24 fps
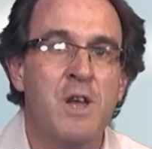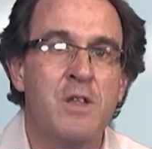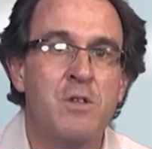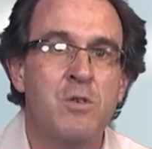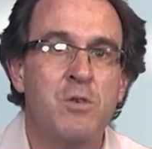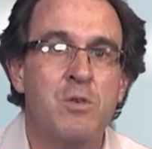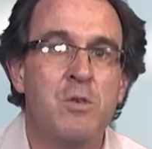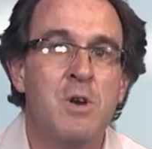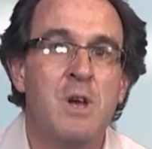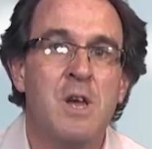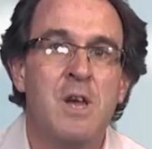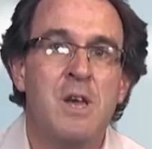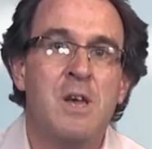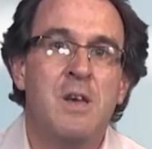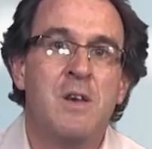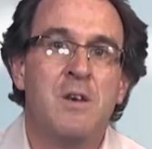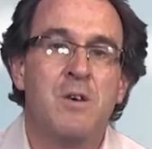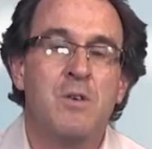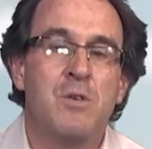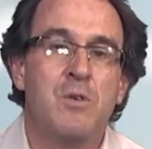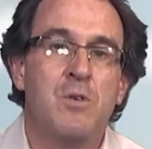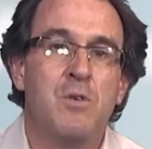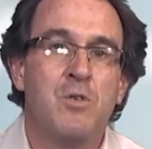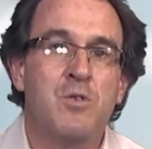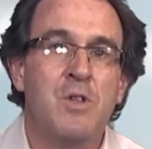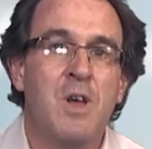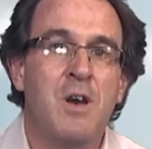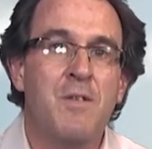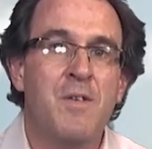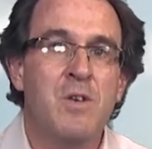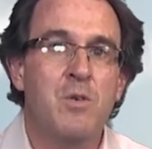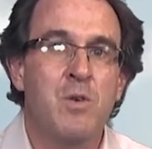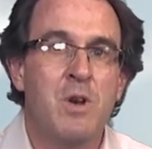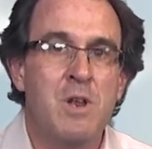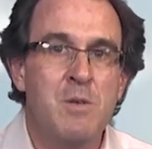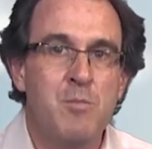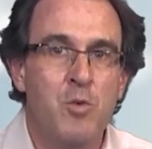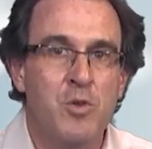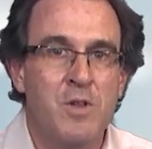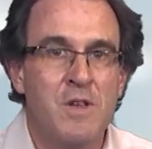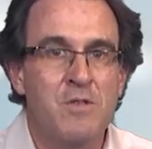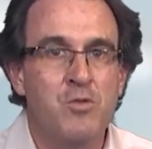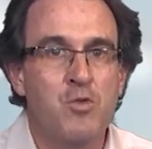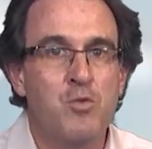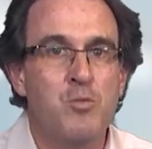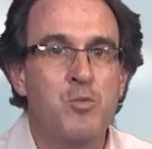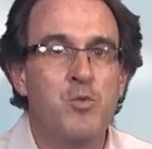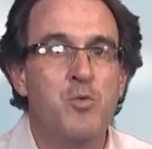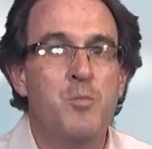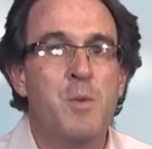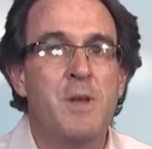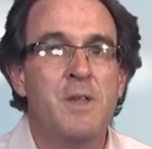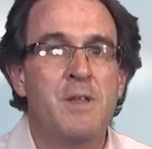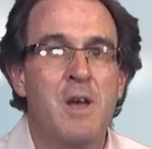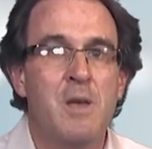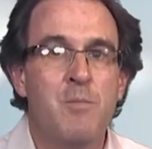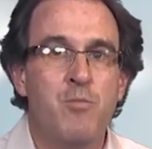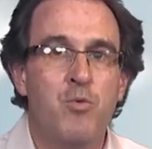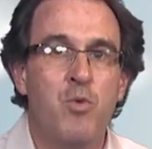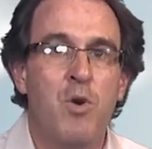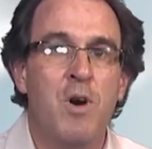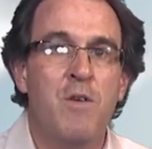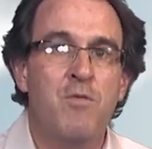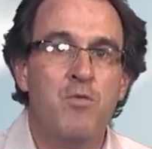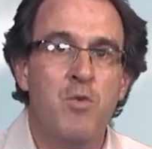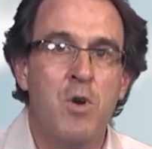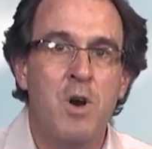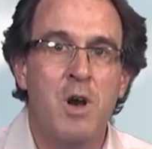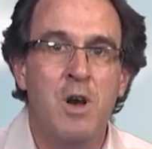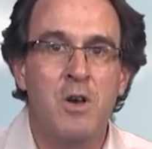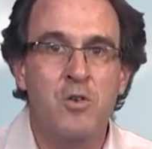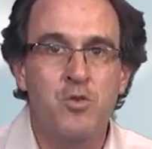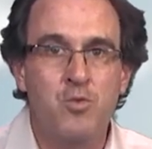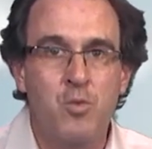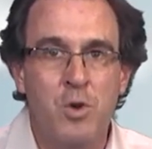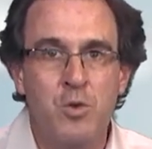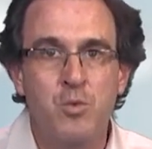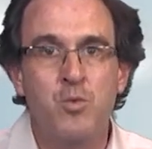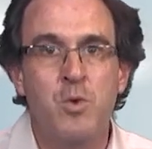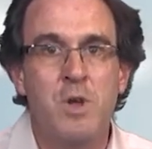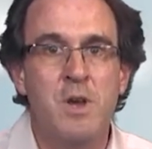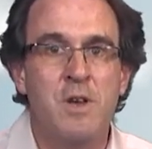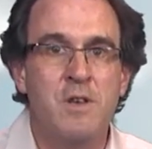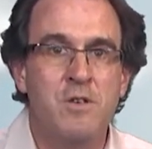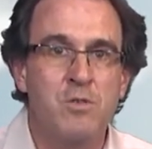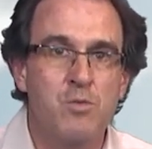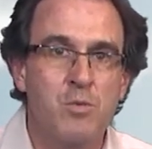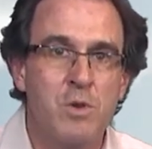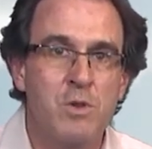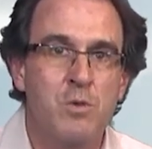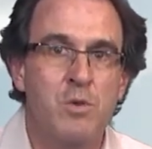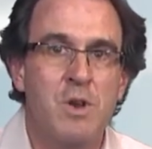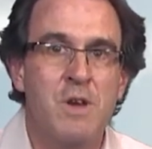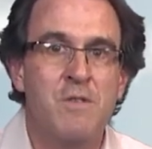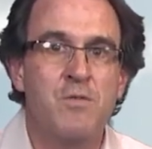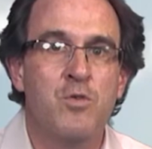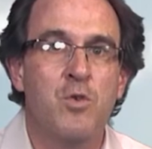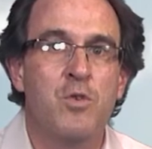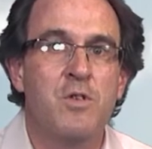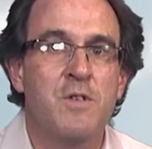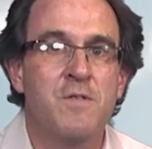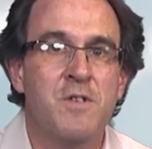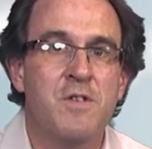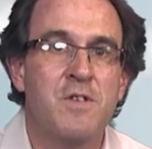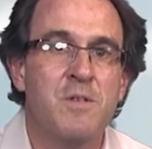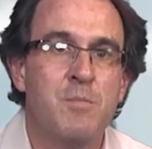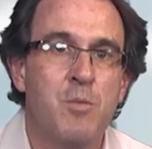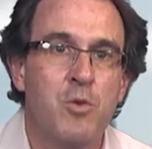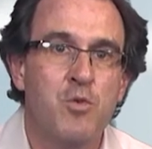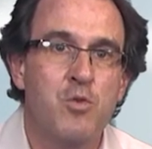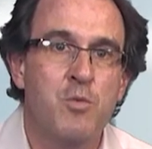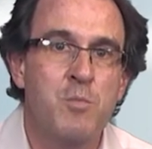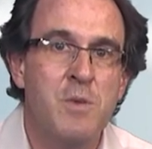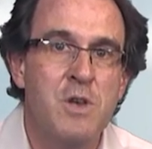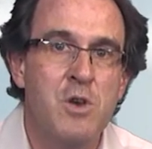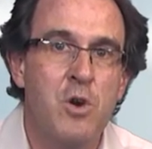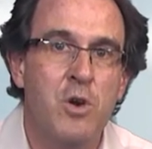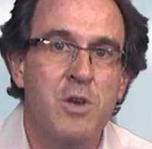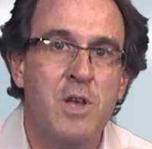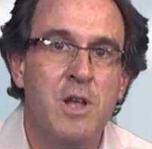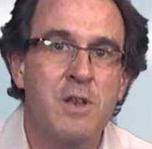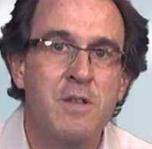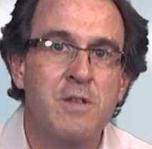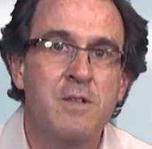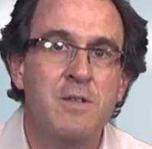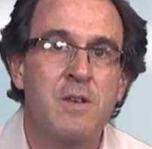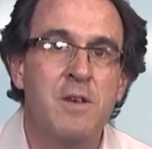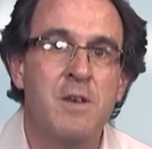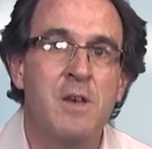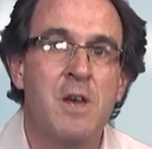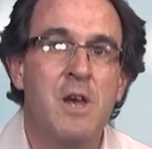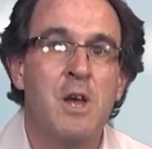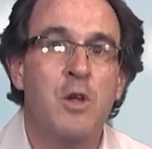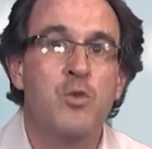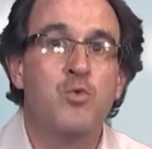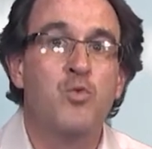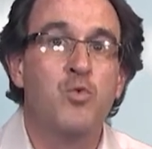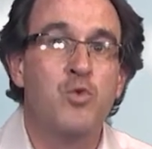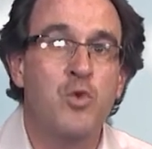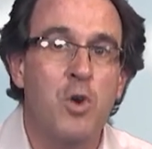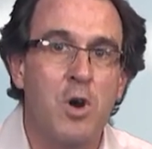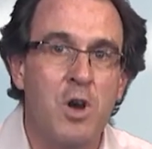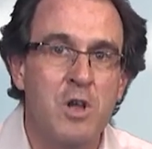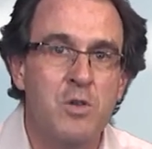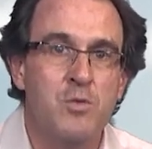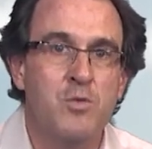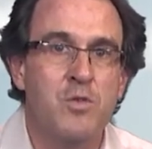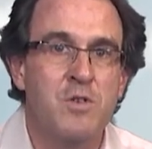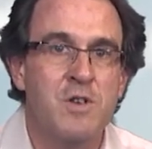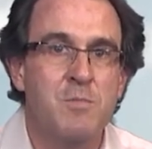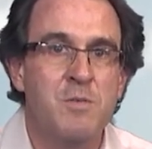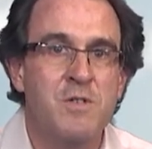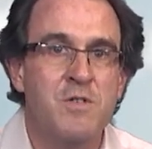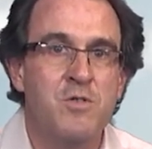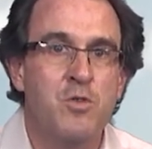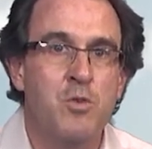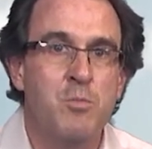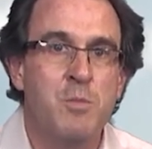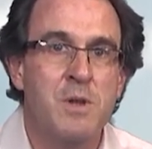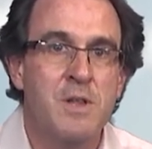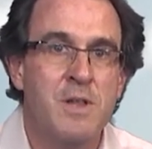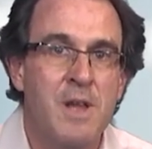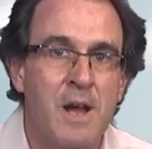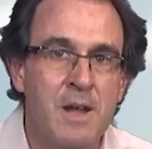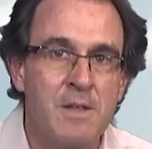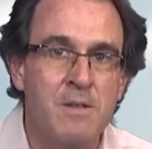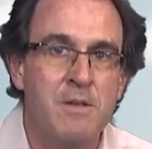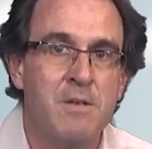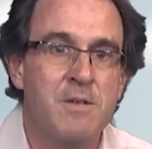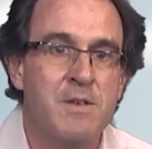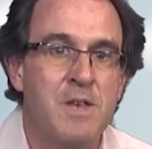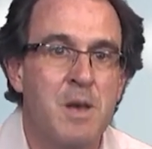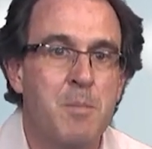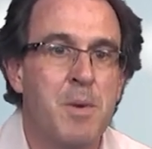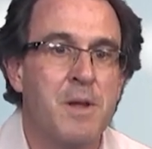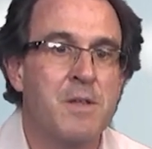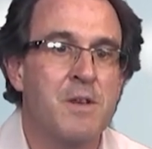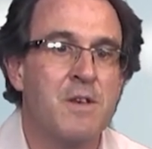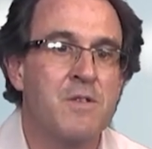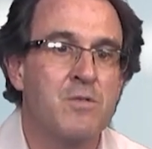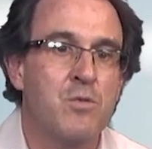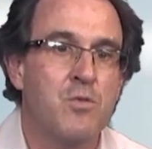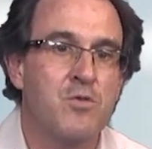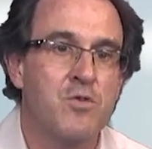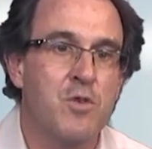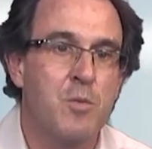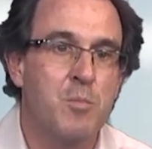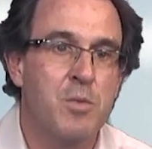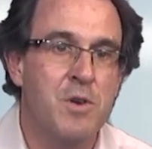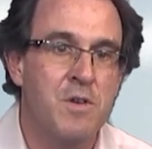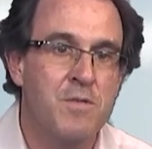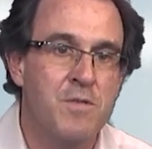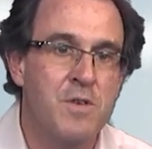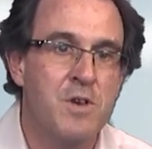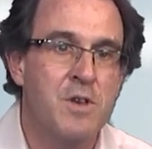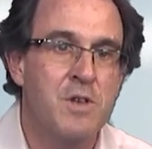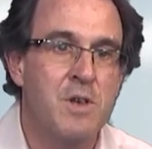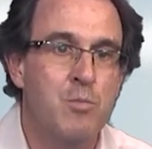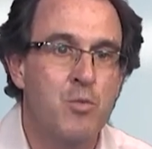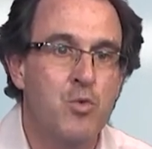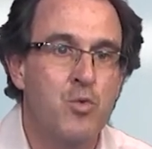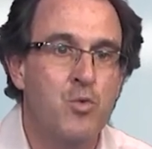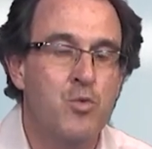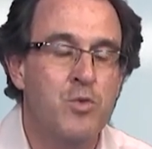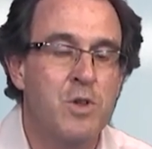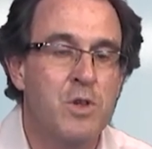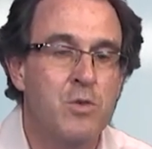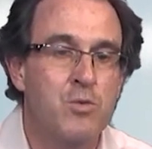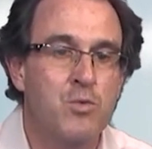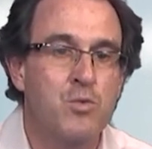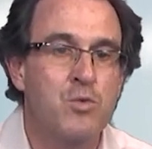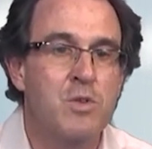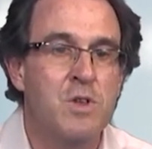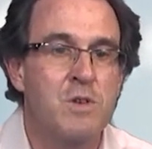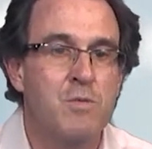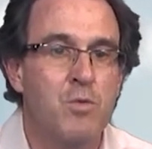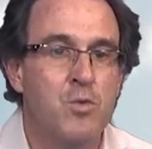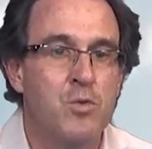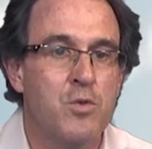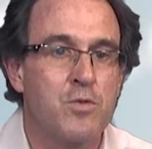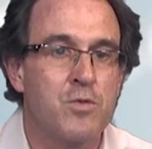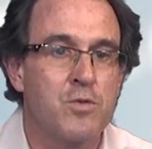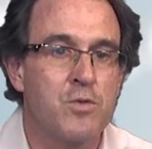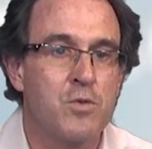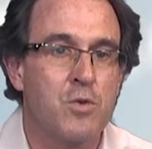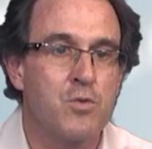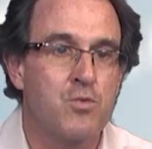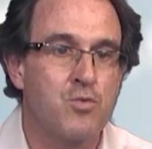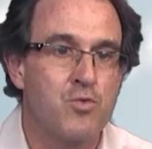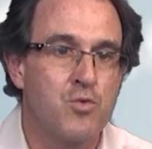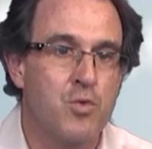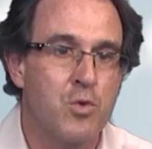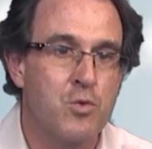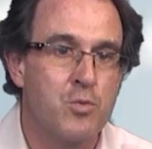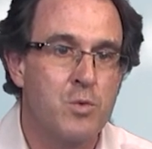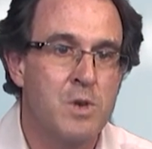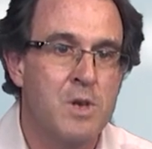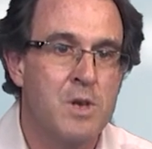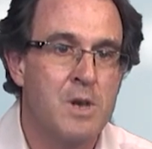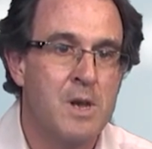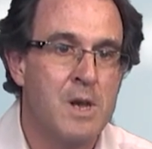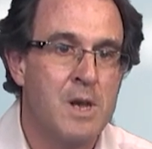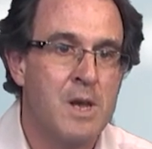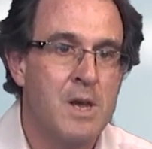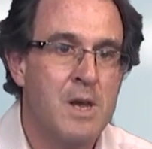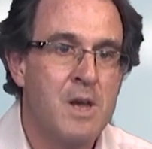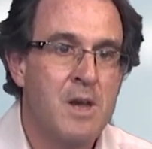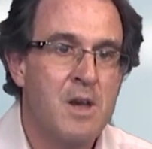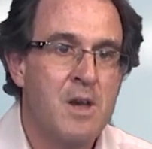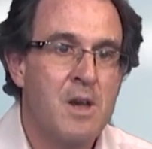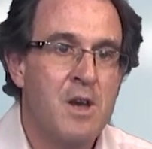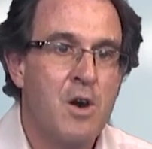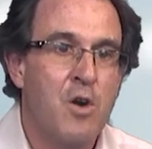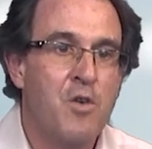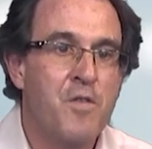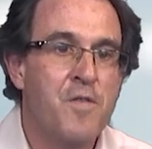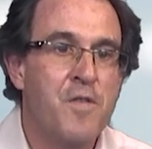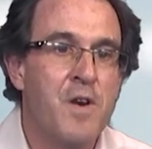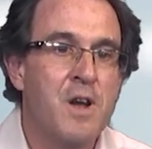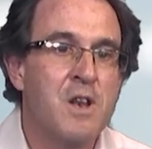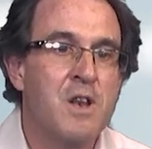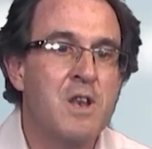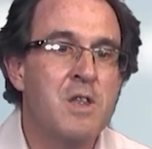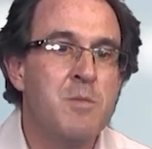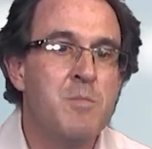If we could find a win-win situation by changing the way we feed our cattle in order to get milk and meat of better quality while reducing methane emissions, well, why not?